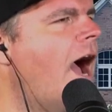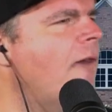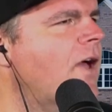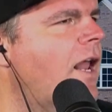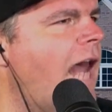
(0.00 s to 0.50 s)

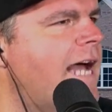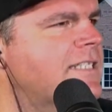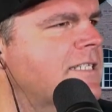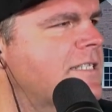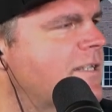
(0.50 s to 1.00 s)
And the
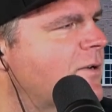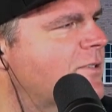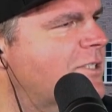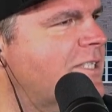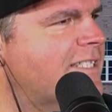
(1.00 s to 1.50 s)
glasses?
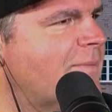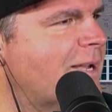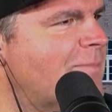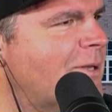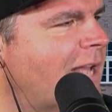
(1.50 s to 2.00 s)
She said
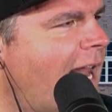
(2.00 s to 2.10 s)
something about the